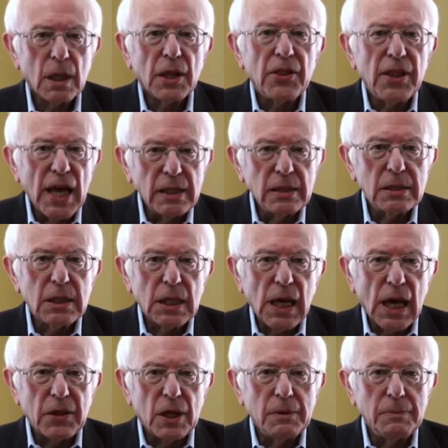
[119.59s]
Then
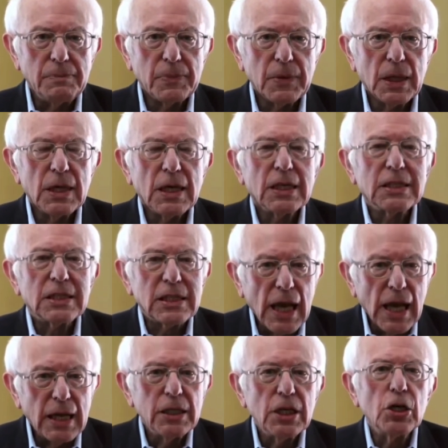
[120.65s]
together,
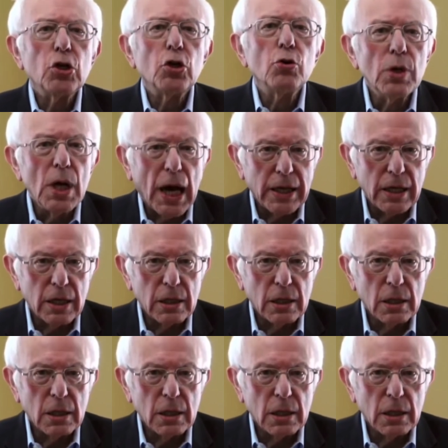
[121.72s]
standing united,